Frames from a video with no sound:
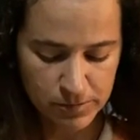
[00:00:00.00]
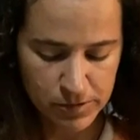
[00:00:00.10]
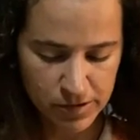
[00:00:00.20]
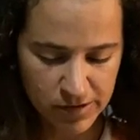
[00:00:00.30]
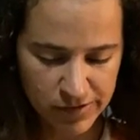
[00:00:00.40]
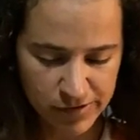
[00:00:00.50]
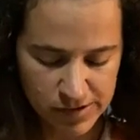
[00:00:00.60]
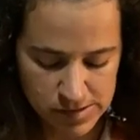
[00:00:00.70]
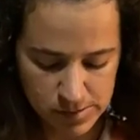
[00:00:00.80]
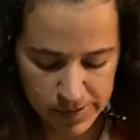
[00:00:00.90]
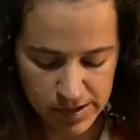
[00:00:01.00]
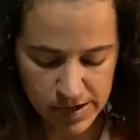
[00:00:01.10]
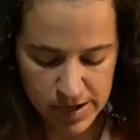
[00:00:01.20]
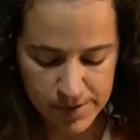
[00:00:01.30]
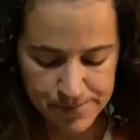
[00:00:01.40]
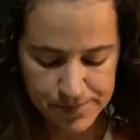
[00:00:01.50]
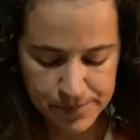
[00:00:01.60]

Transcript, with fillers: beautiful spirit,